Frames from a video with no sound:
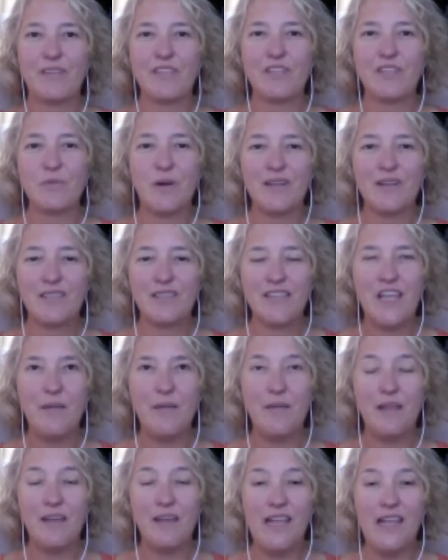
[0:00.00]
is one
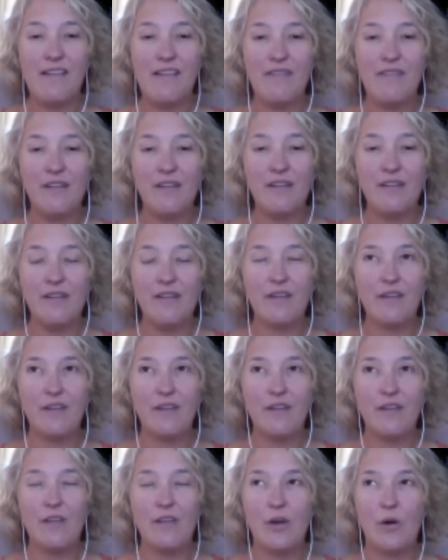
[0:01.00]
team, and even,
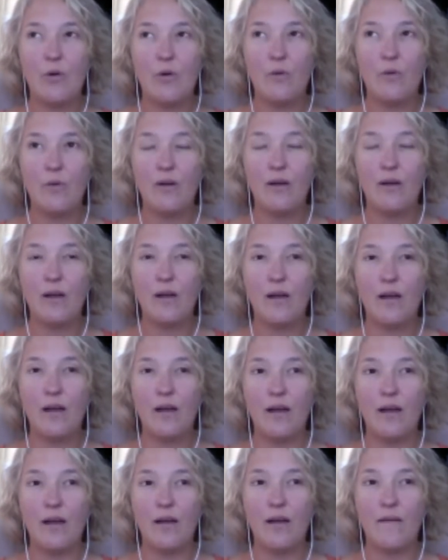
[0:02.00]
you know,
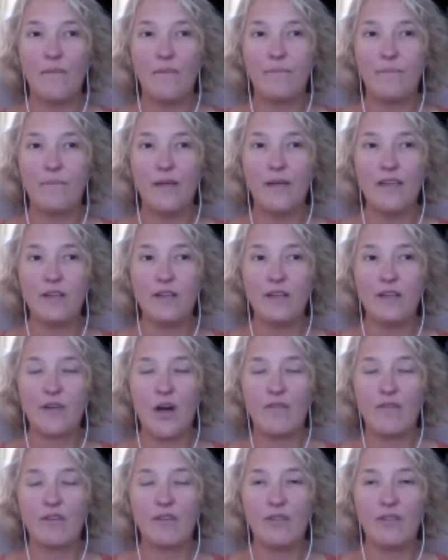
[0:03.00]
being
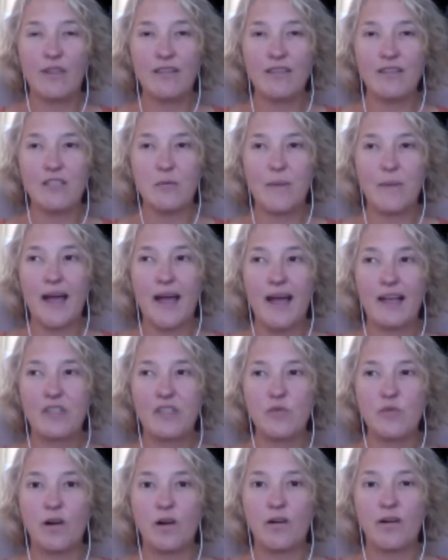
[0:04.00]
involved in things in the
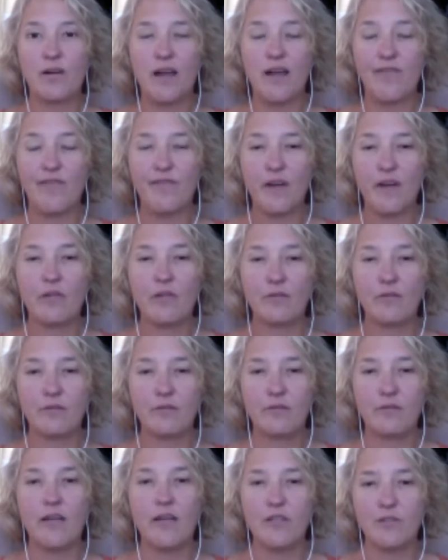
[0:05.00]
past where
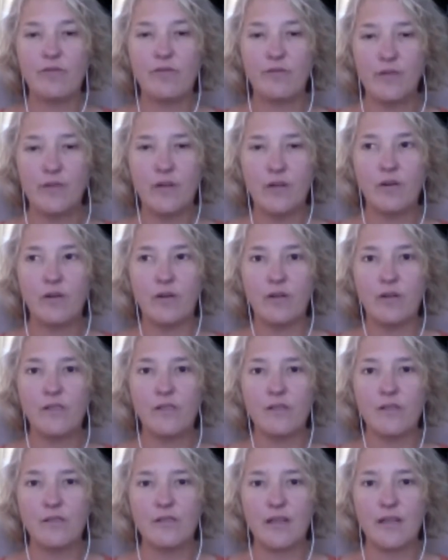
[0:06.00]
I do feel
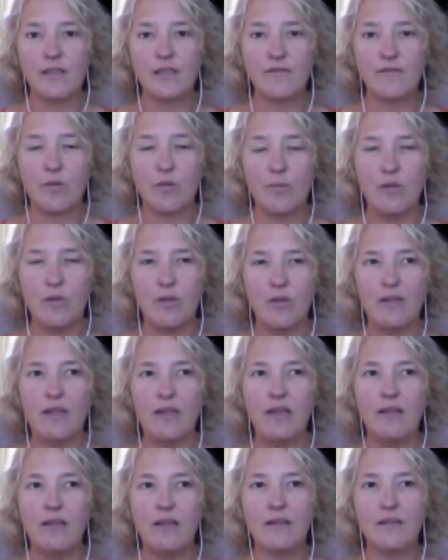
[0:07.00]
a sense of
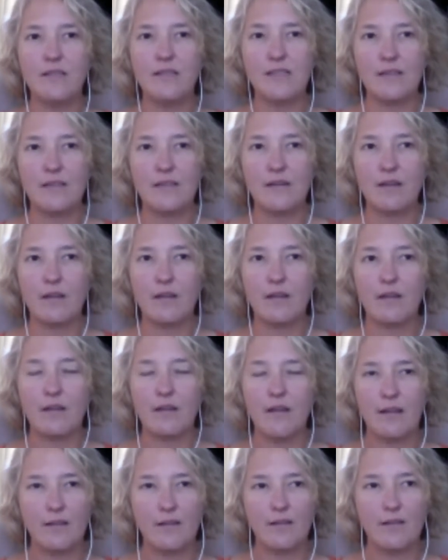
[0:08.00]
community
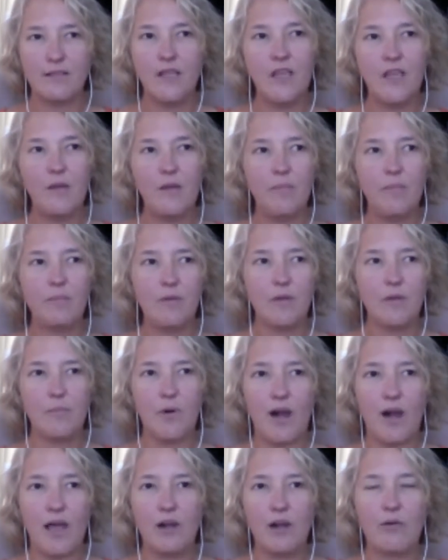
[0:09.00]
and team
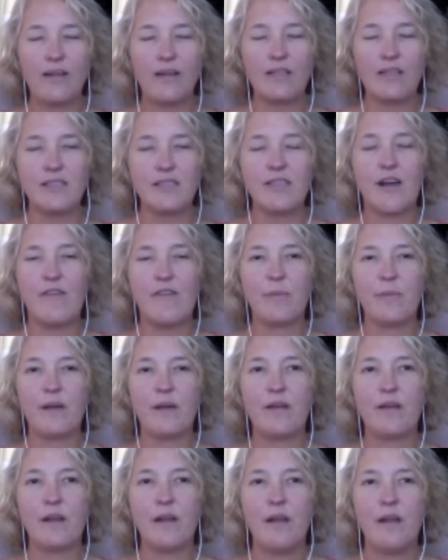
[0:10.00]
camaraderie and stuff,
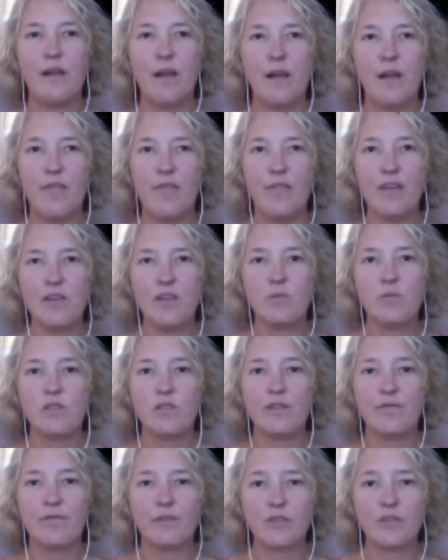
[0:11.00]
but this
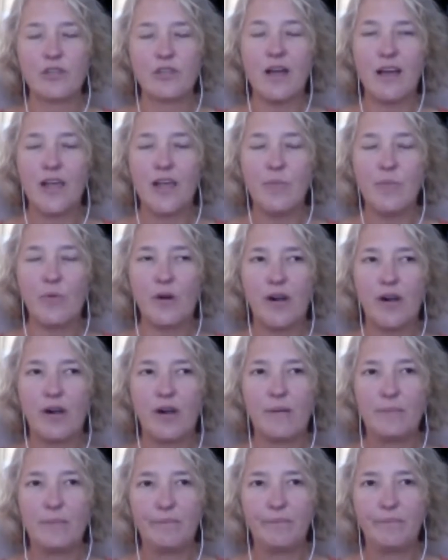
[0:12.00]
was the first time where,